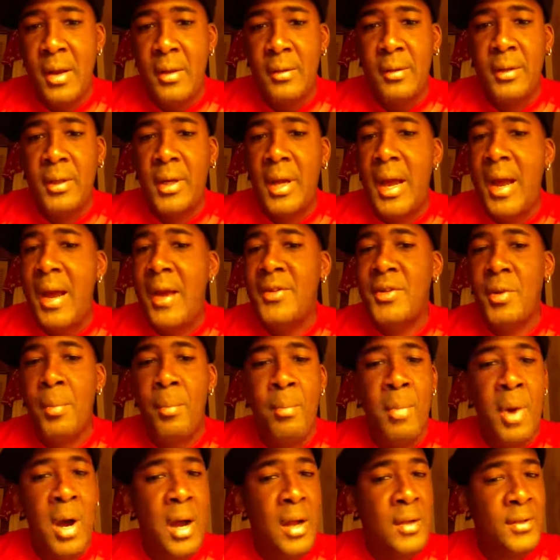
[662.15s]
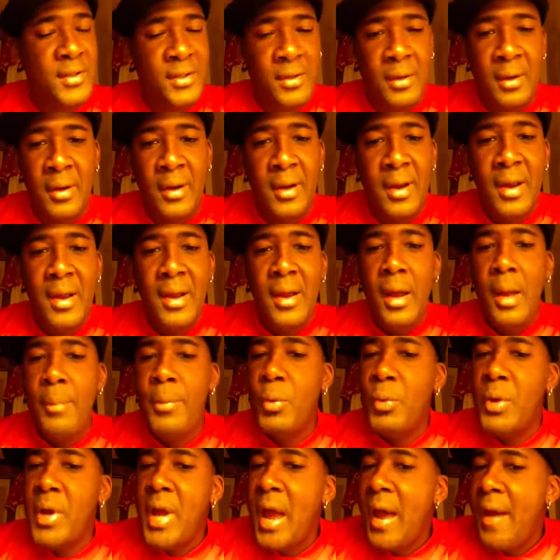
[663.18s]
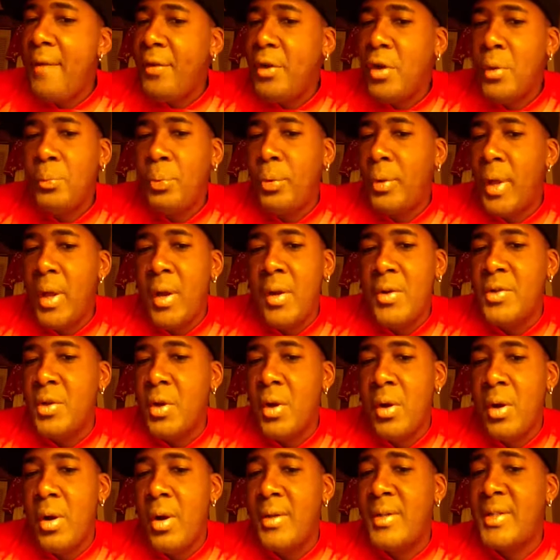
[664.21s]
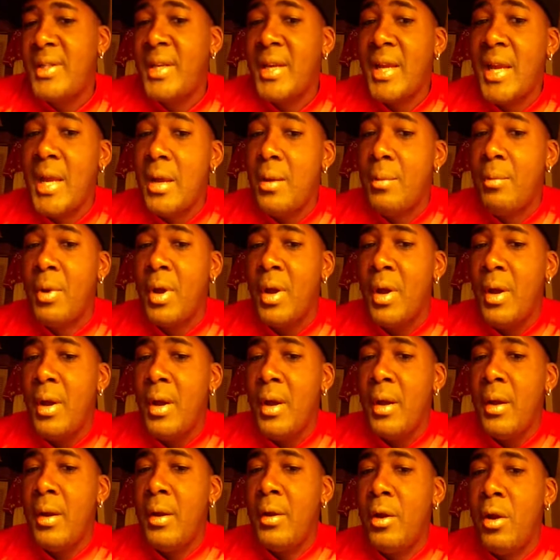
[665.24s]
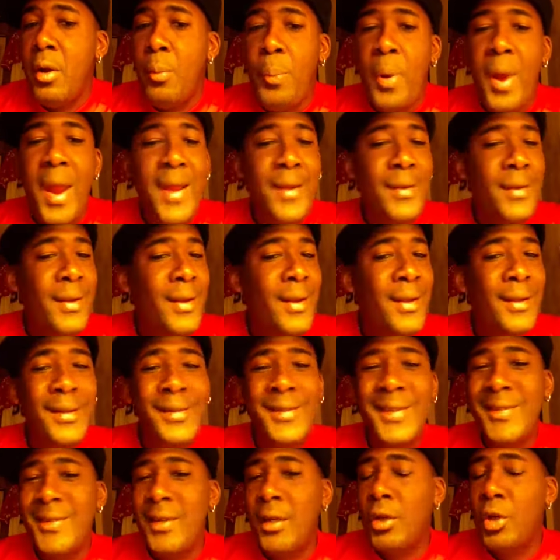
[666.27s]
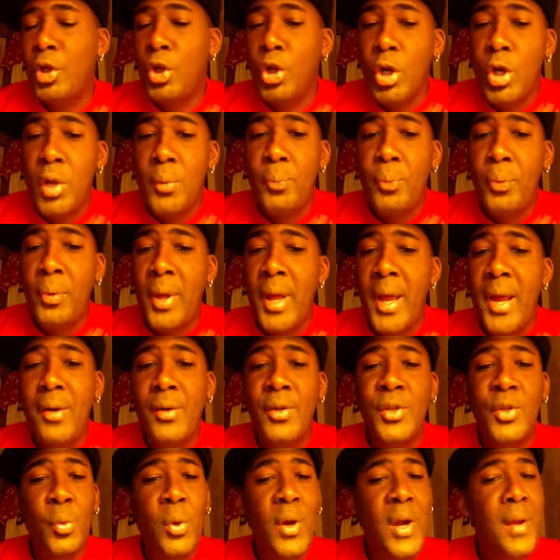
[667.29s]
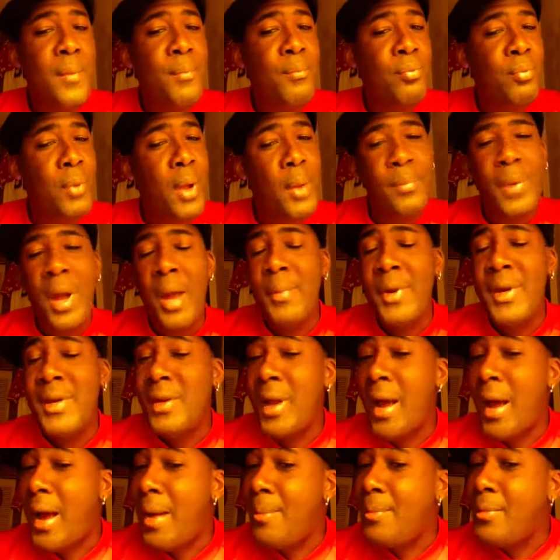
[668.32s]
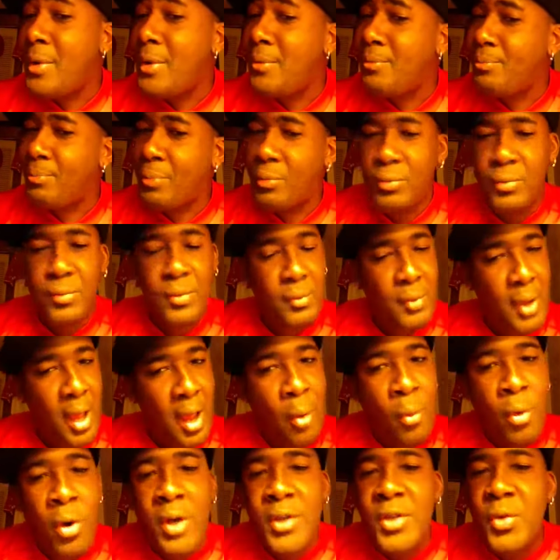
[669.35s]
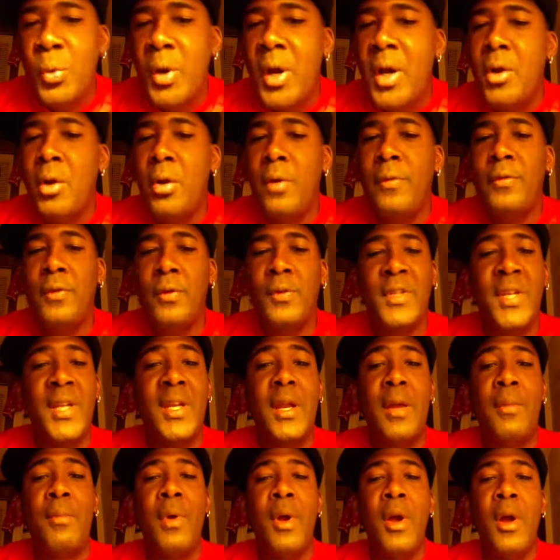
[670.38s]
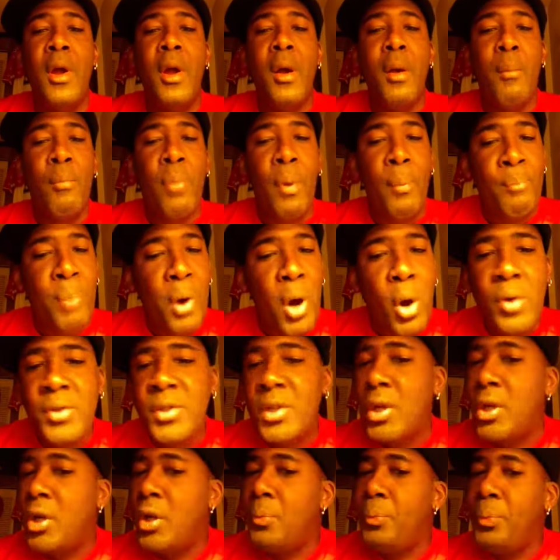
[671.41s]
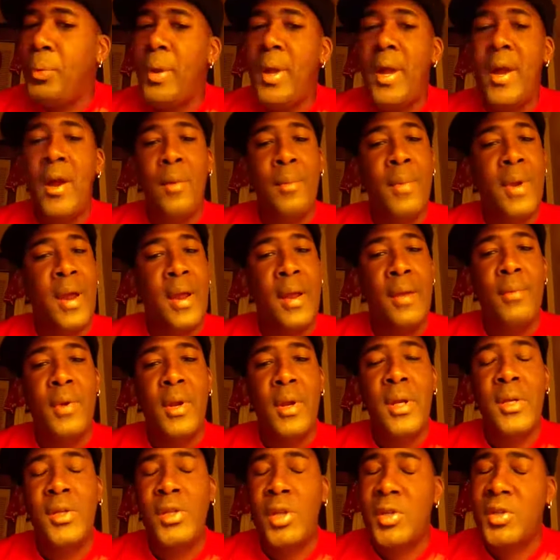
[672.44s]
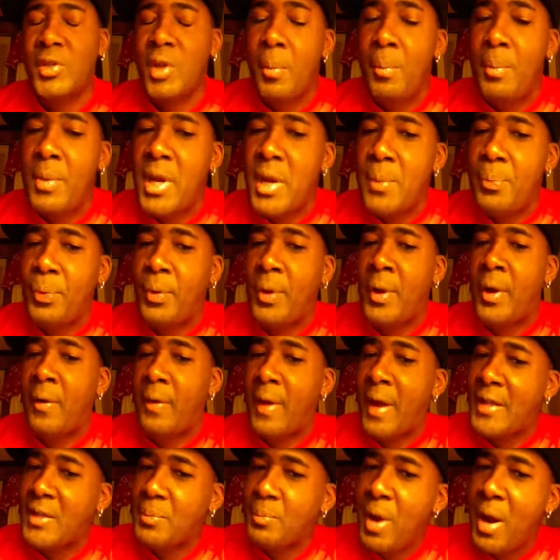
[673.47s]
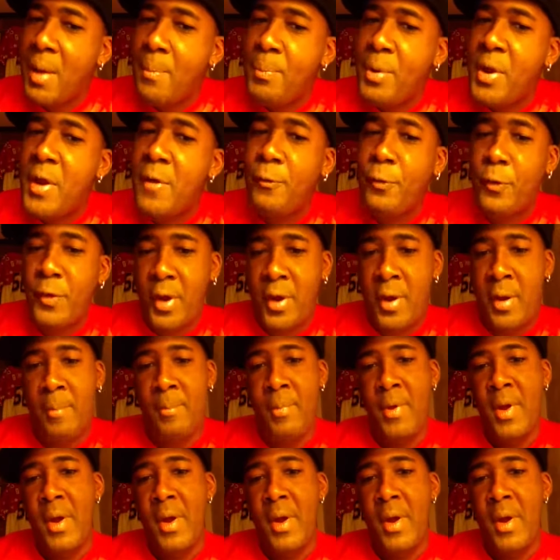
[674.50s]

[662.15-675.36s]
The guy is a monster. I mean, we have good players on our team. You know, Peyton Hillis is a good player. I want Dwayne off the team, but Bo's a good player, man. He's just a me player. That's my beef with him.